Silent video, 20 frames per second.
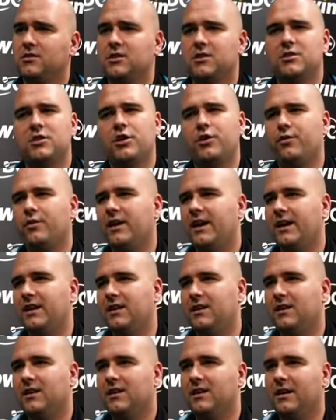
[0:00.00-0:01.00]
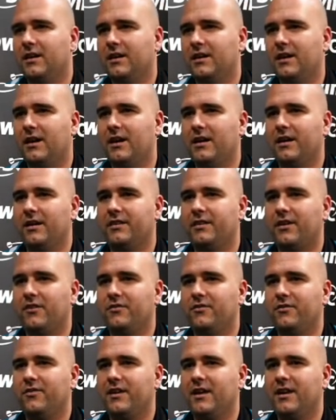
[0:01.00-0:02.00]
it's unique, and I
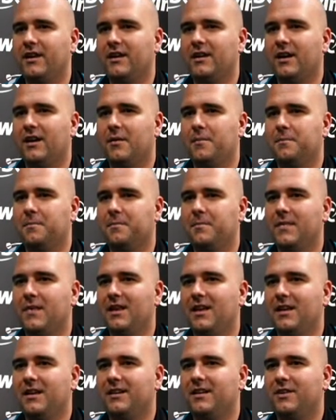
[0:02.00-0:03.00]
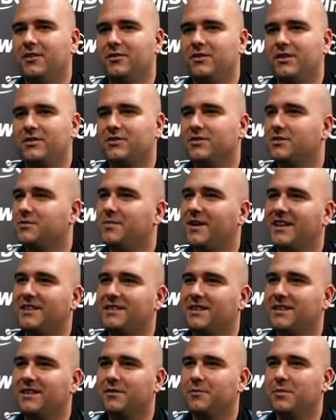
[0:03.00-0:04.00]
don't think, no
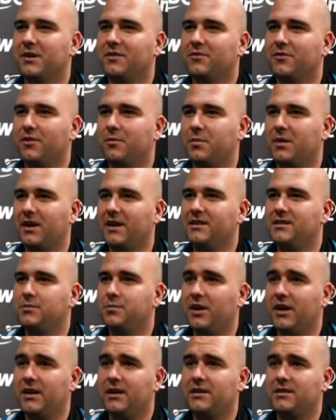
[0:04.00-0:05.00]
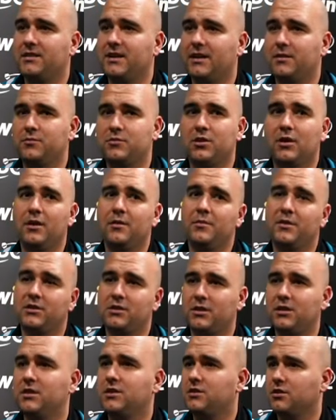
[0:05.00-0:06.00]
disrespect, it can be replaced, but at the same time,
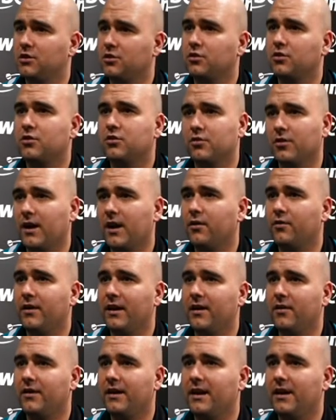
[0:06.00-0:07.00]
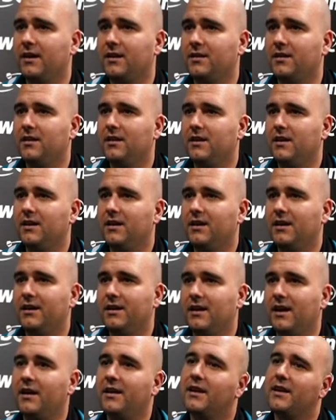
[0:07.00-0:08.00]
it's a good crowd out there,
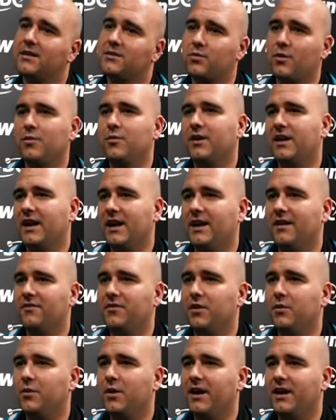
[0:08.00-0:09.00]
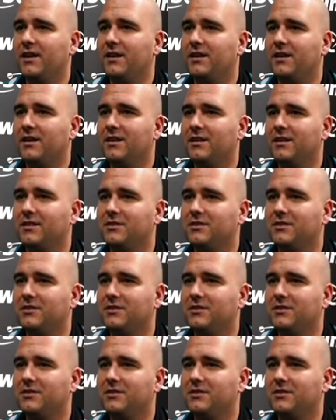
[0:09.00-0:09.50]
and that's what we get every week.